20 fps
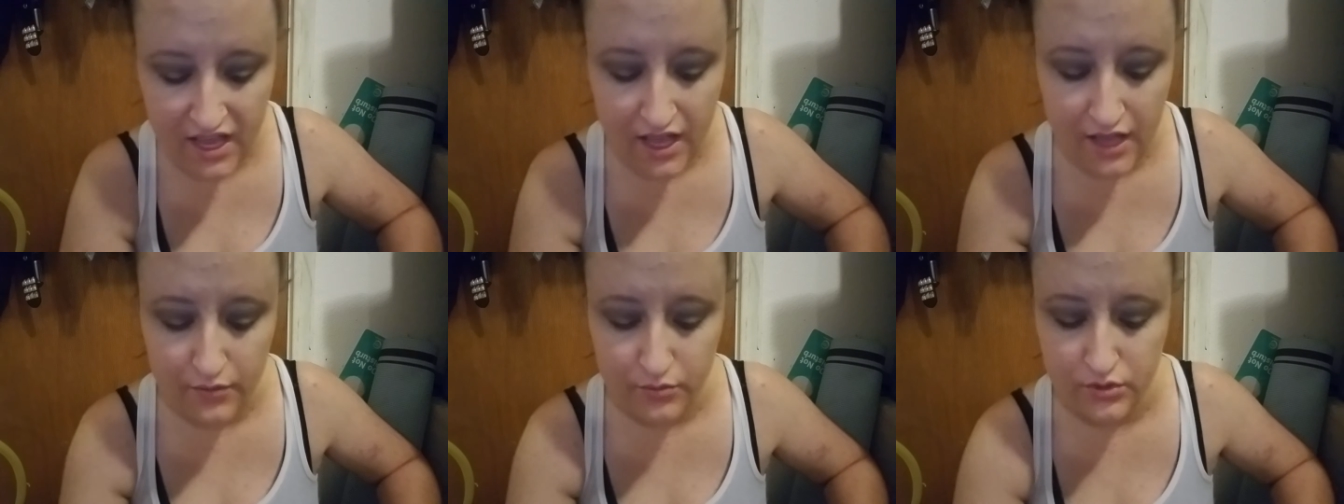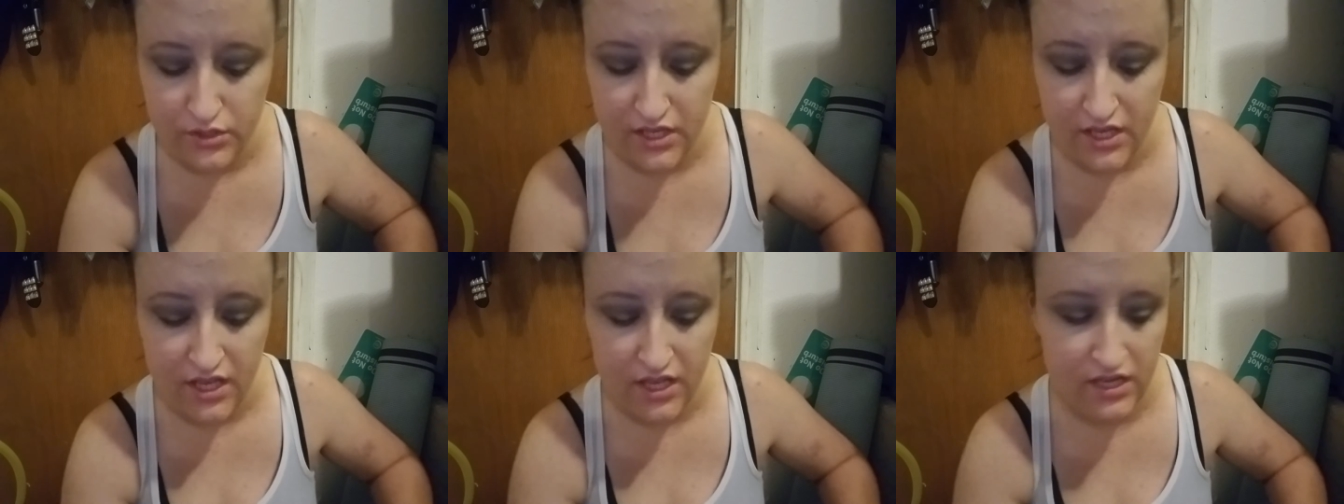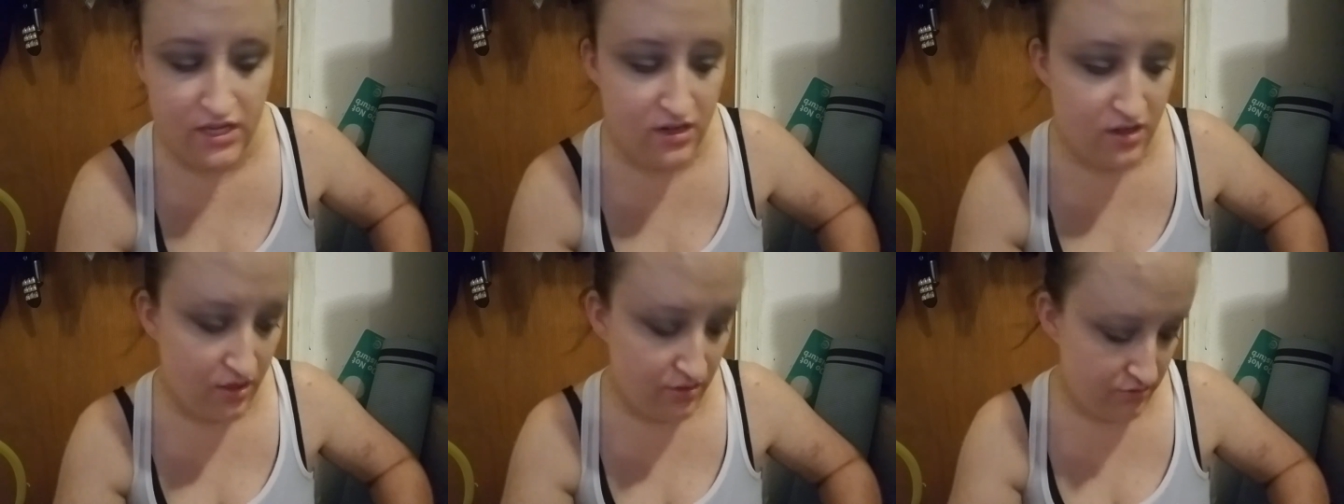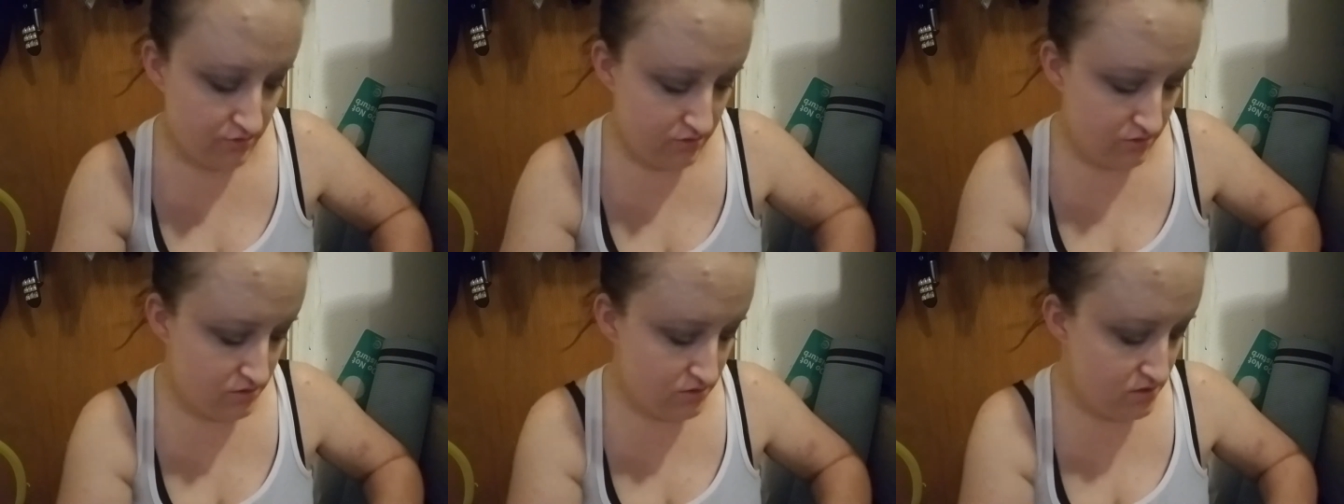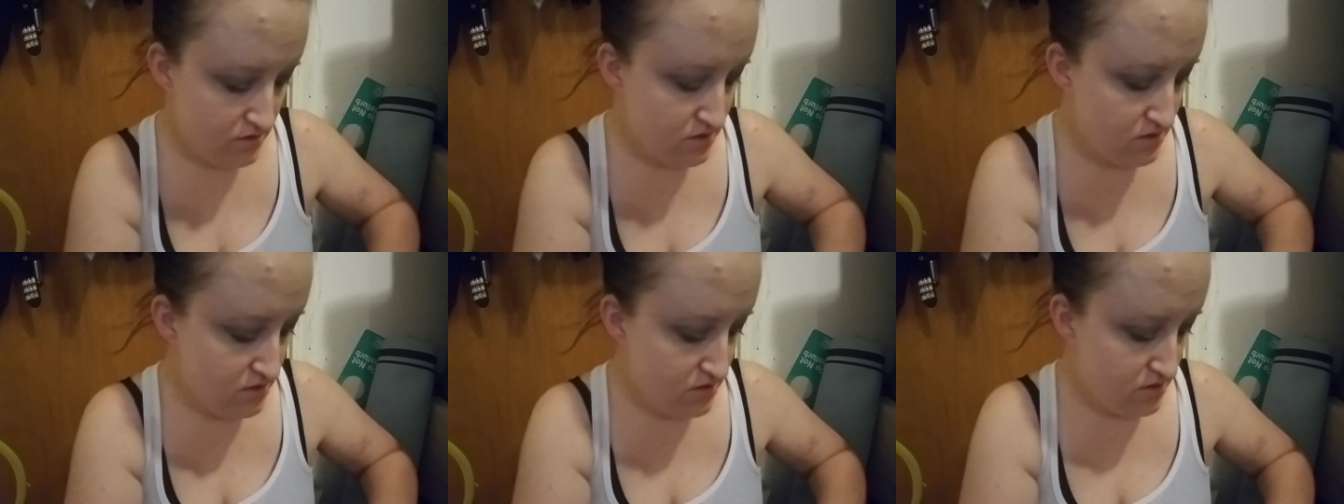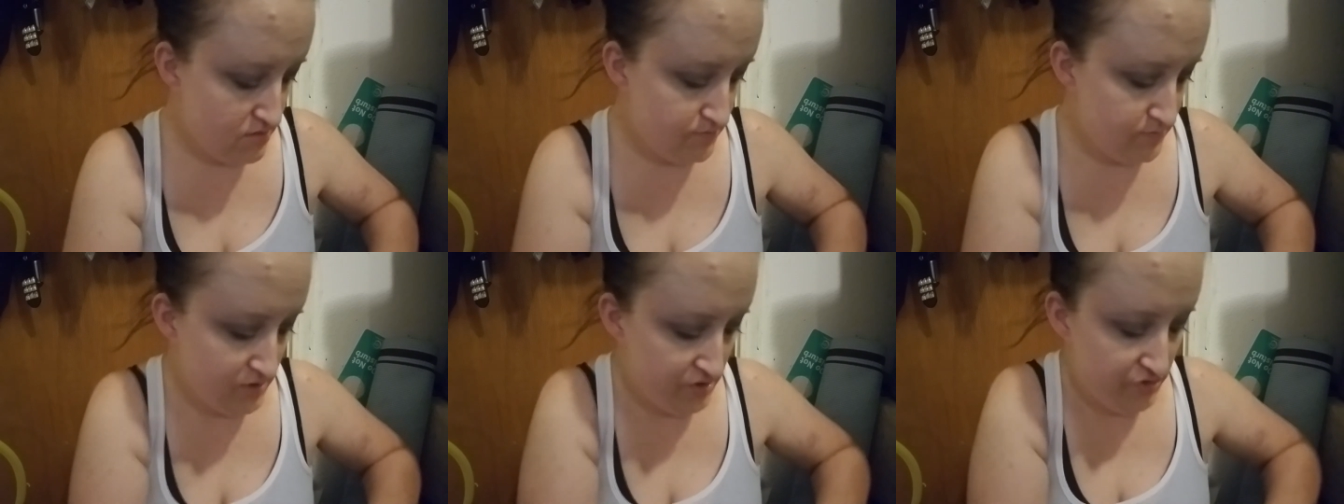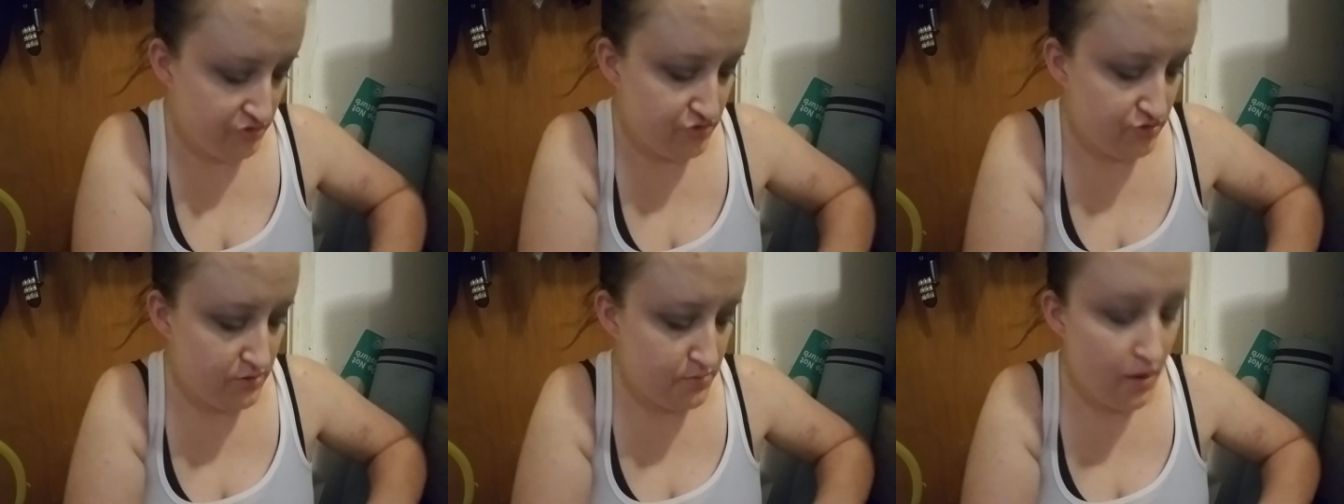I will get another
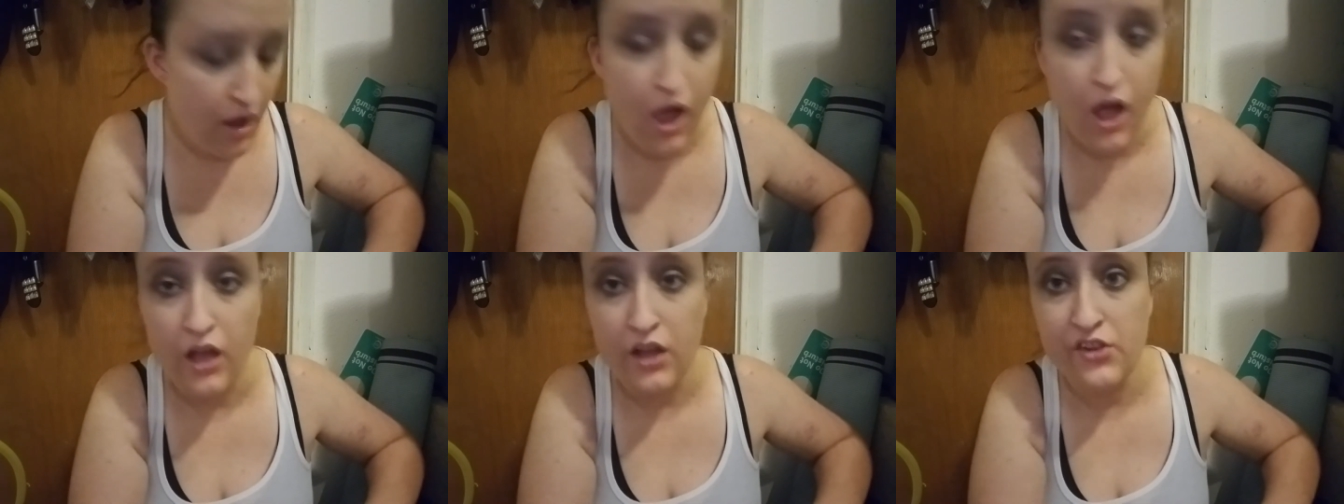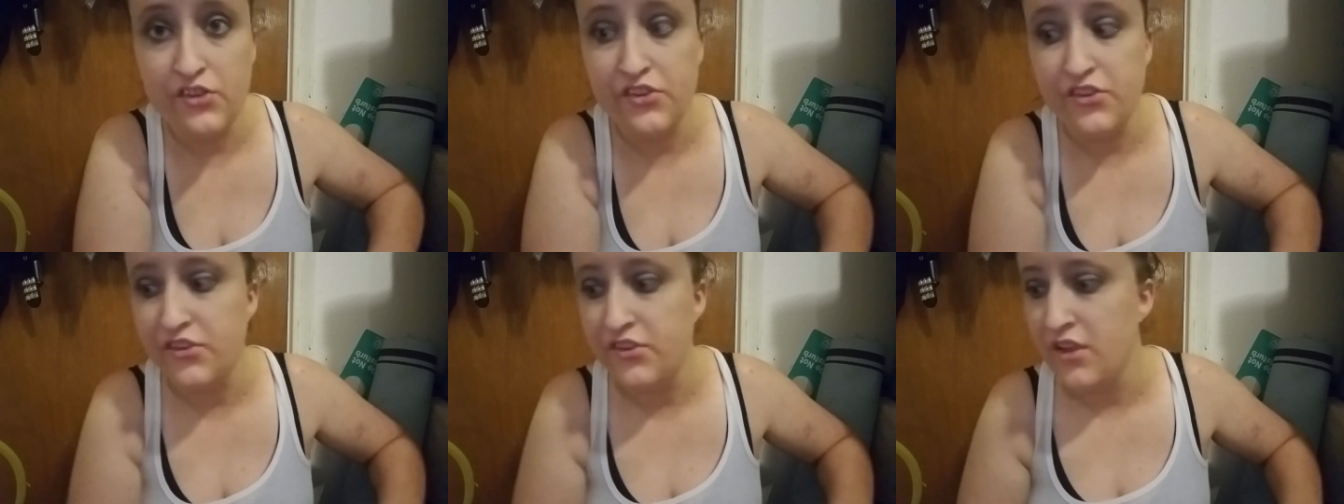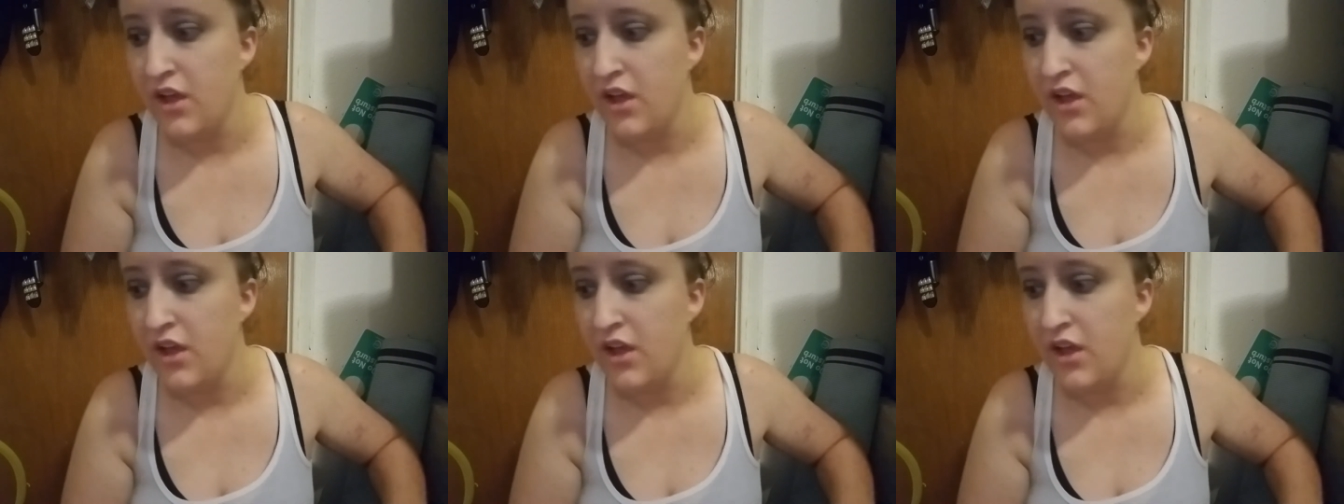mystery box.